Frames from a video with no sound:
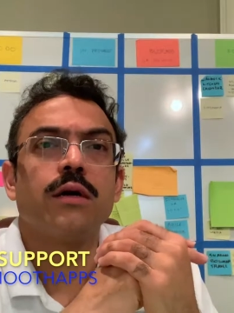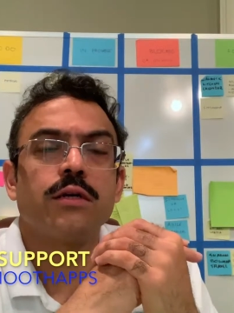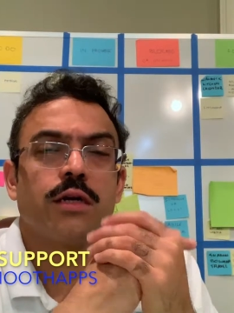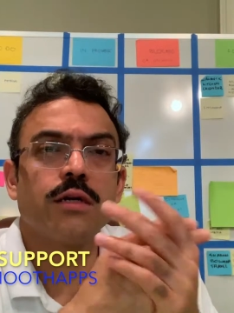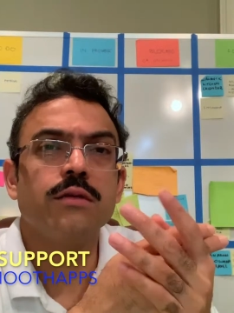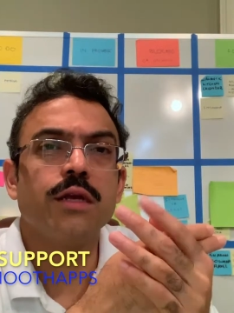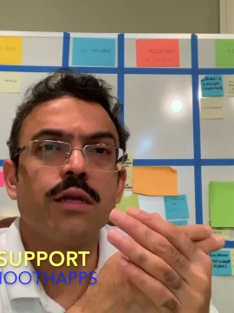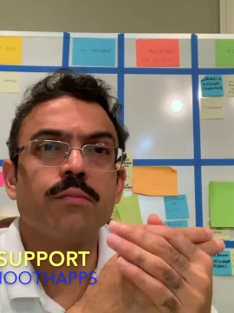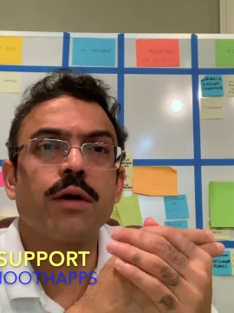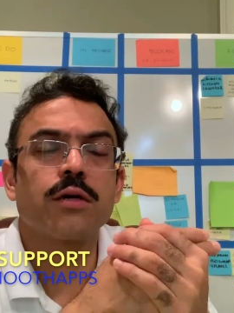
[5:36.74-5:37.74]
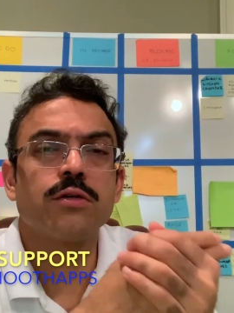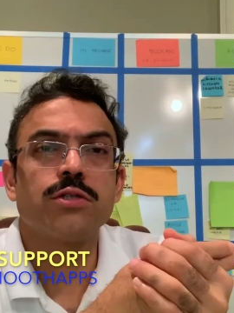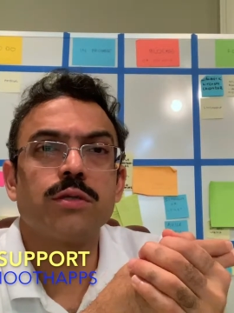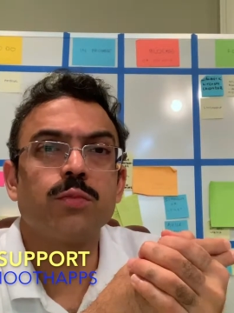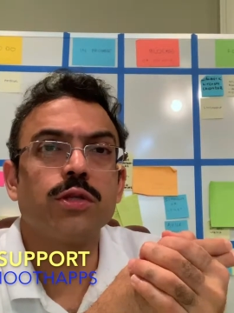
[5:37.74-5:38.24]
done in
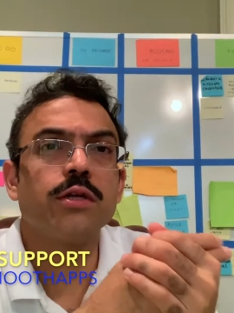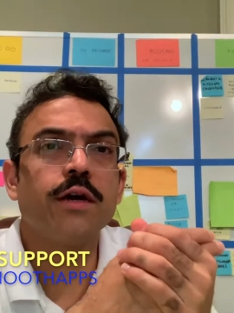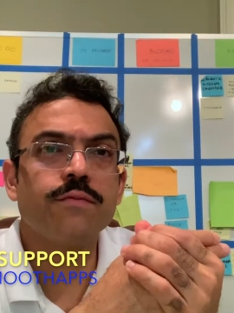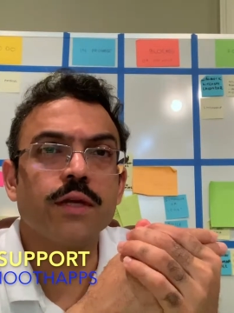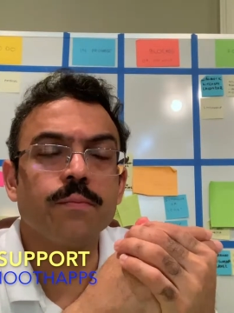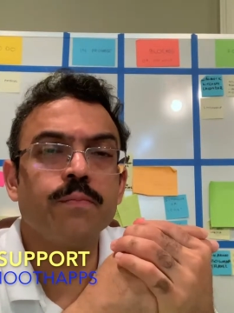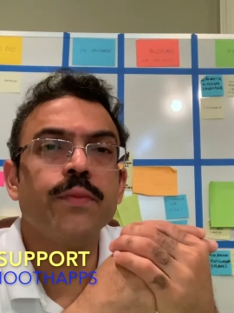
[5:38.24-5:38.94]
partnership with the dev team.